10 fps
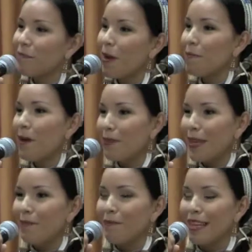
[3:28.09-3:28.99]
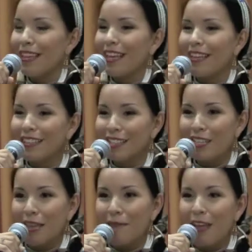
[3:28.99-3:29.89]
My mom made me the English
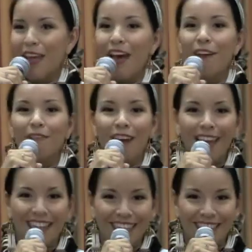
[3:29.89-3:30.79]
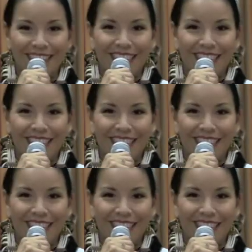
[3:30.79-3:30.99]
name of Violet.